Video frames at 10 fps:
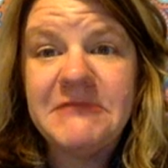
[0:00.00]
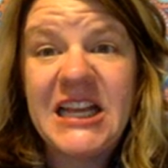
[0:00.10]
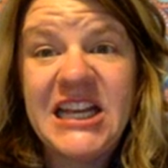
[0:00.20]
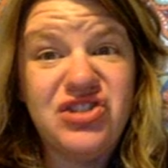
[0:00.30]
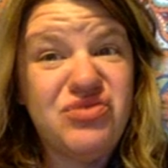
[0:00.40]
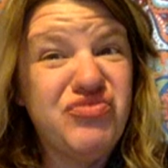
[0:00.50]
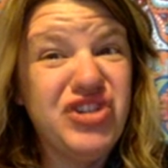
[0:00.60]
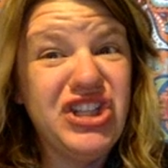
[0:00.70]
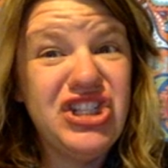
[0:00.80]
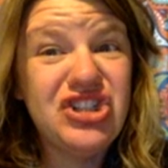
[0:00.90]
It's
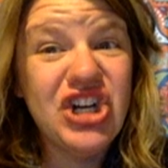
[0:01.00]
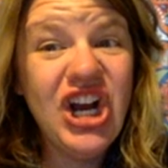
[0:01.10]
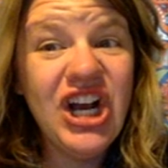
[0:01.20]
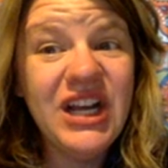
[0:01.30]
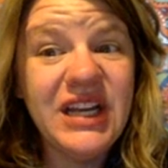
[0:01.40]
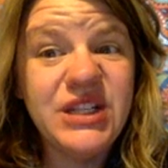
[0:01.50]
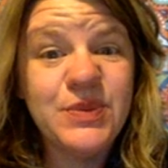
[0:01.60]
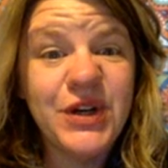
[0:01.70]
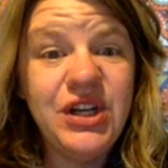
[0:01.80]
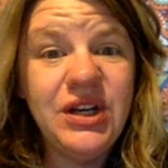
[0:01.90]
really strong. It's
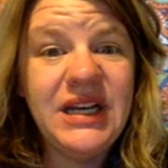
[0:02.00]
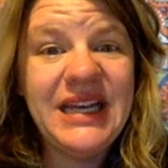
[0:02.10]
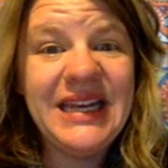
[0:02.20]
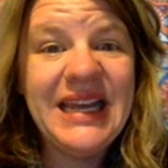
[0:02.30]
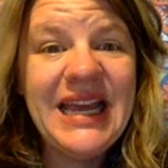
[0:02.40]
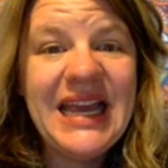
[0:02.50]
pretty good.